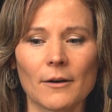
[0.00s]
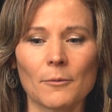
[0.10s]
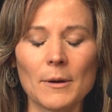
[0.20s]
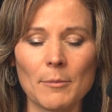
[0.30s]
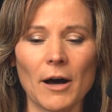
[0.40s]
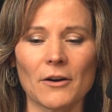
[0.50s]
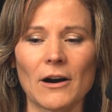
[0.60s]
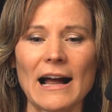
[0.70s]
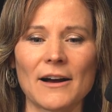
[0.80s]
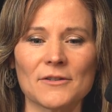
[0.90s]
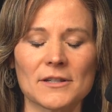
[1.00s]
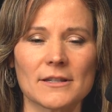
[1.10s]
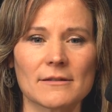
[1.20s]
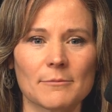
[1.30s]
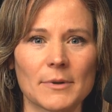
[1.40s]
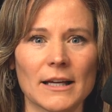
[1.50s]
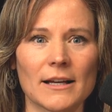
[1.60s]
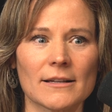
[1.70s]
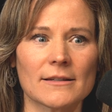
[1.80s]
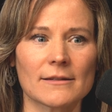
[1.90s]
we bought our house
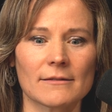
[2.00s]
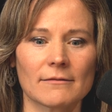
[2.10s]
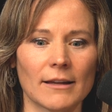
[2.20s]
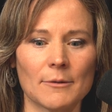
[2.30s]
because